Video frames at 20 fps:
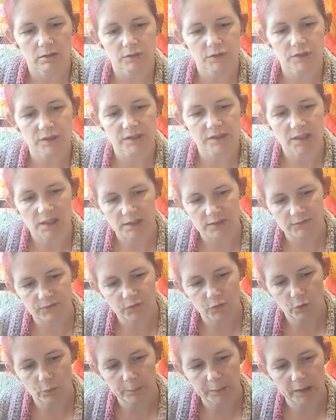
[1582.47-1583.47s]
Just says
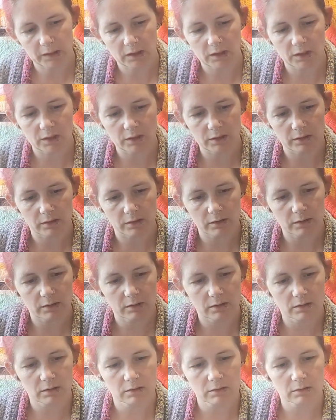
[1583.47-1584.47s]
4mm hook.
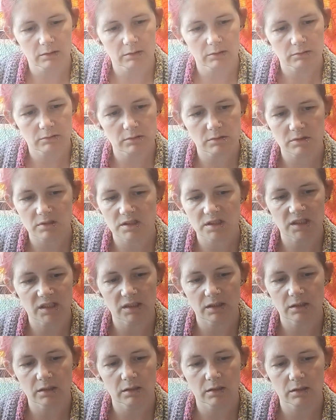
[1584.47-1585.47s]
Doesn't
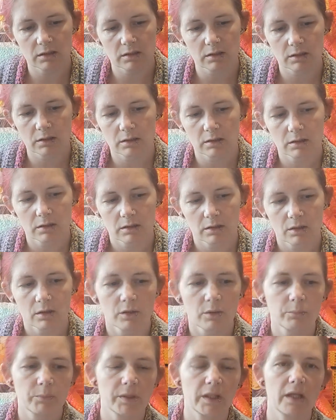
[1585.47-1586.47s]
say.
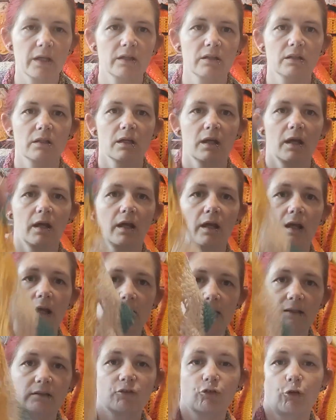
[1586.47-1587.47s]
But yeah,
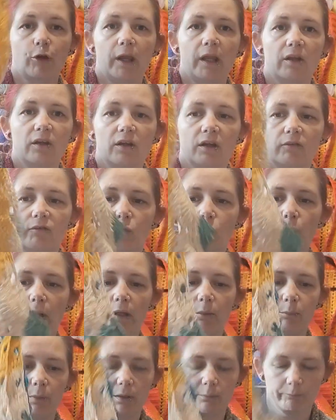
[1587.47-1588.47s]
I created another
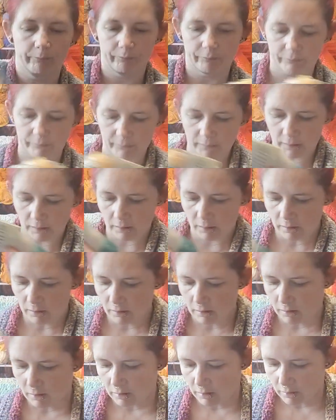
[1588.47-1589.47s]
whip.
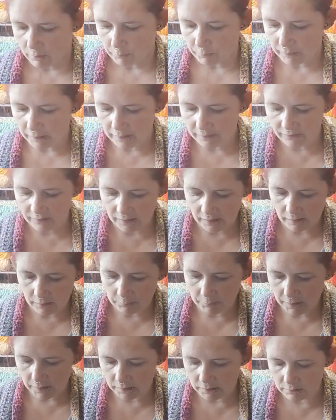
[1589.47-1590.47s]
But I think I
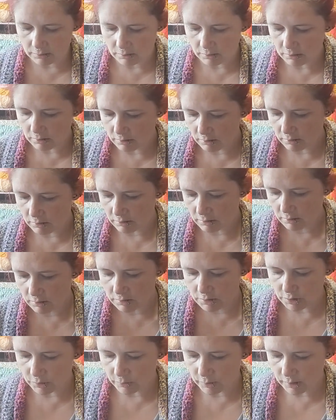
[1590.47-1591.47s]
might
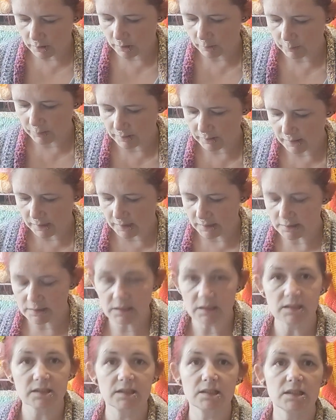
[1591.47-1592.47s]
do a couple of these,
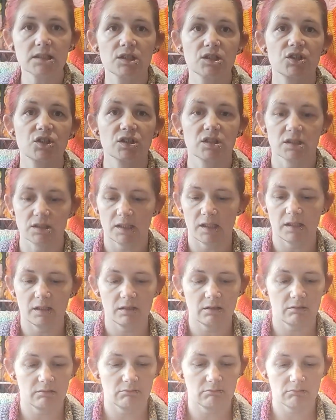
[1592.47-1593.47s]
because these are just
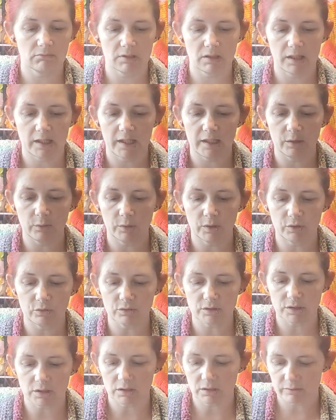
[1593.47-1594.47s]
like, anyone
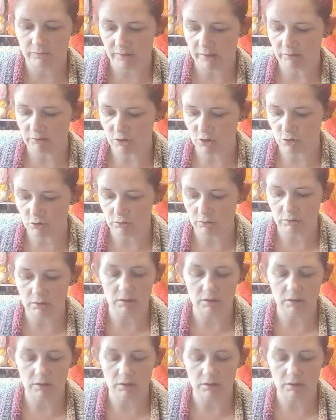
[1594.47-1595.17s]
who's done the virus shawl